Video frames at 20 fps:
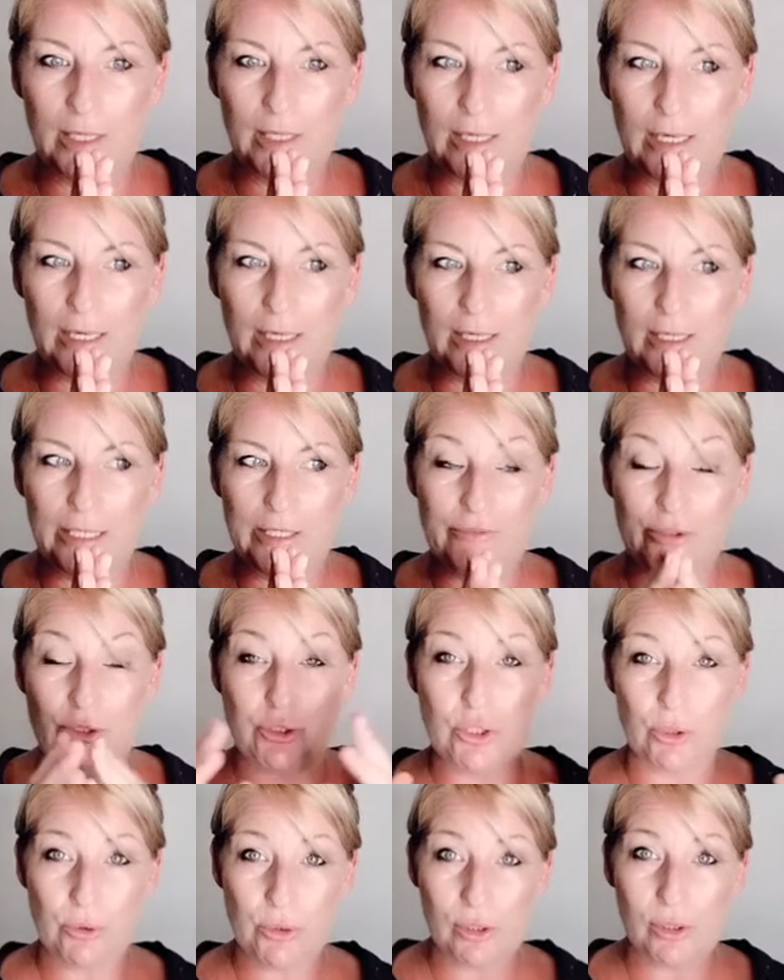If you
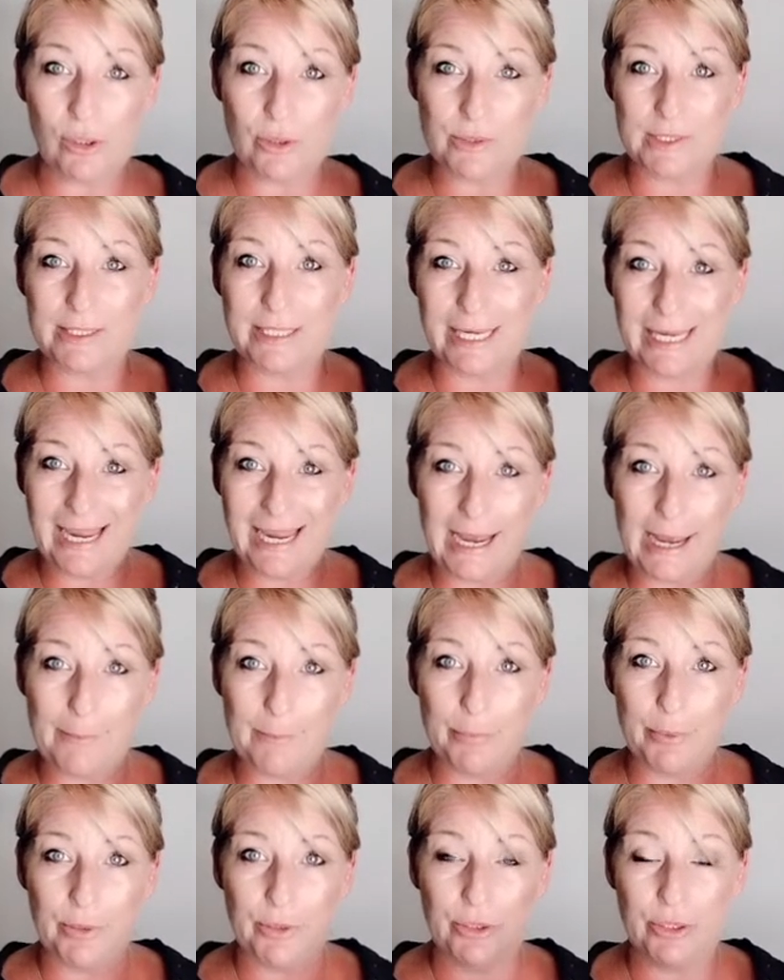don't close the
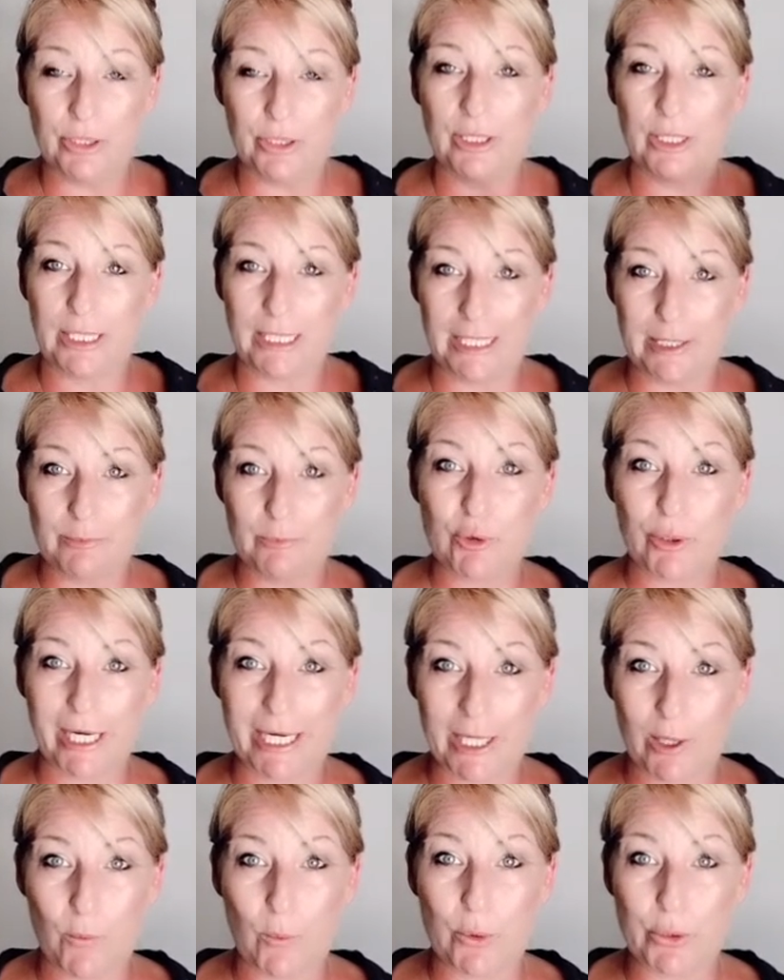gap, you're going to keep
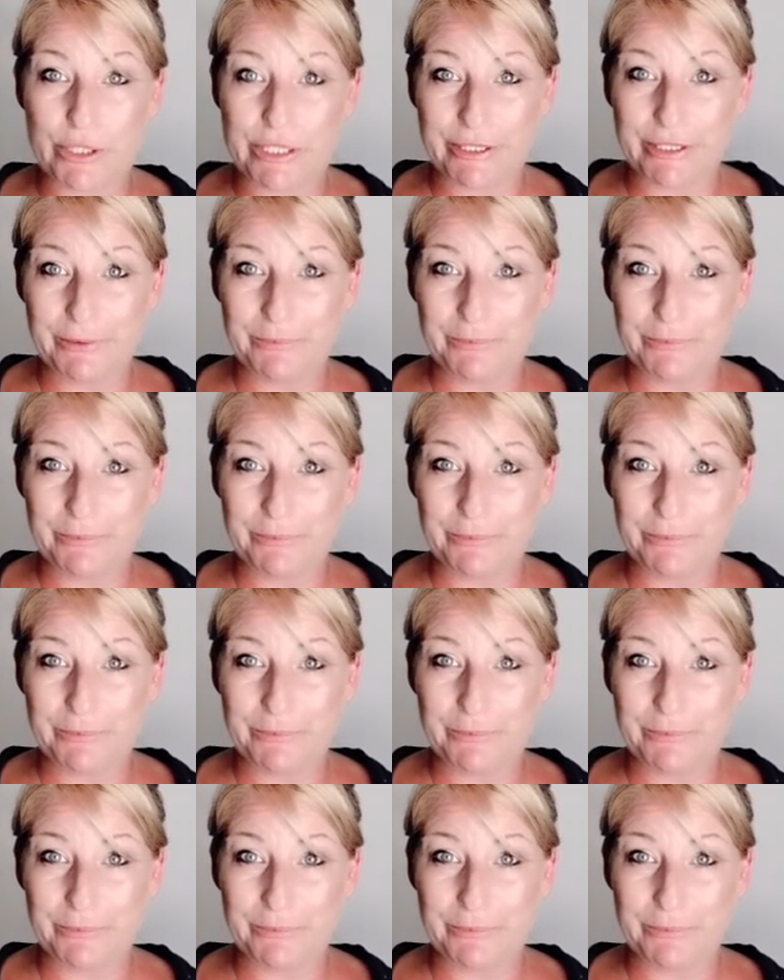treading water.